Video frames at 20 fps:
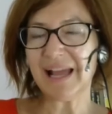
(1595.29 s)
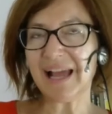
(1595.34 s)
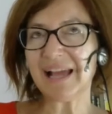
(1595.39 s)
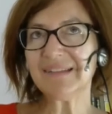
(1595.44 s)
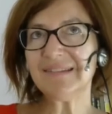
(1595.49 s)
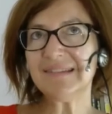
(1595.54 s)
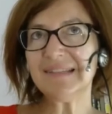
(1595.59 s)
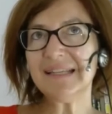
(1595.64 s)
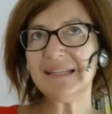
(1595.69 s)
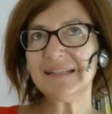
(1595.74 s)

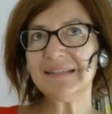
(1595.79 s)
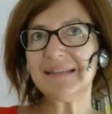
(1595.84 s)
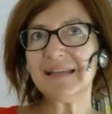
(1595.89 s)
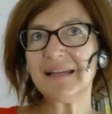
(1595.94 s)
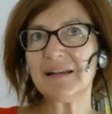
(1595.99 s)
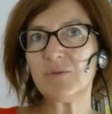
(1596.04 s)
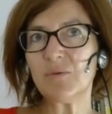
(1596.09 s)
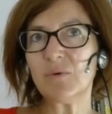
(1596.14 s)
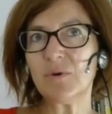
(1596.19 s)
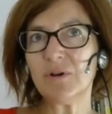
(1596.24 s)
I think
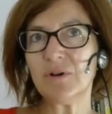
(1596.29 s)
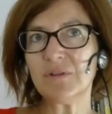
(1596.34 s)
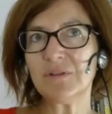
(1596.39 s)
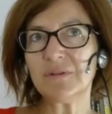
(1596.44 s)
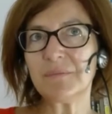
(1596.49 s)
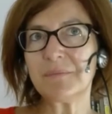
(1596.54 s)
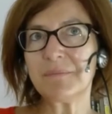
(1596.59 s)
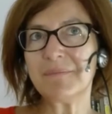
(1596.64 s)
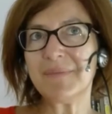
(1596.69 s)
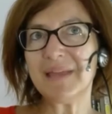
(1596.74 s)
there
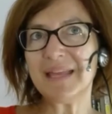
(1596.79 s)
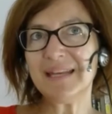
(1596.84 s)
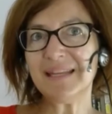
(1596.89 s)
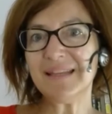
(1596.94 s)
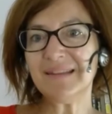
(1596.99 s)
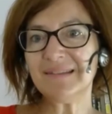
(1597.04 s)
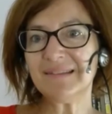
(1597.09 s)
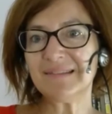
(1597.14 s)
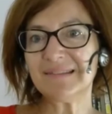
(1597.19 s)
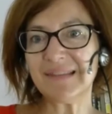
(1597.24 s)
was
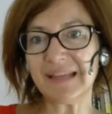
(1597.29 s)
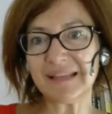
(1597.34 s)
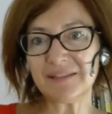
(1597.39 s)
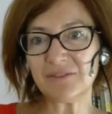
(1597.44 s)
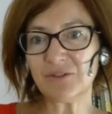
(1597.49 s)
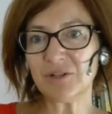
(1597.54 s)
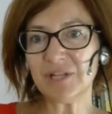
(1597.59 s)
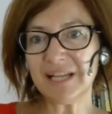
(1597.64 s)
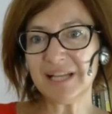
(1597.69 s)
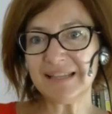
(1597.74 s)
many
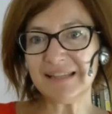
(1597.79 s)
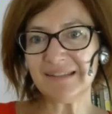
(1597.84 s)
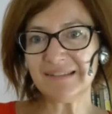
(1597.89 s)
sectorial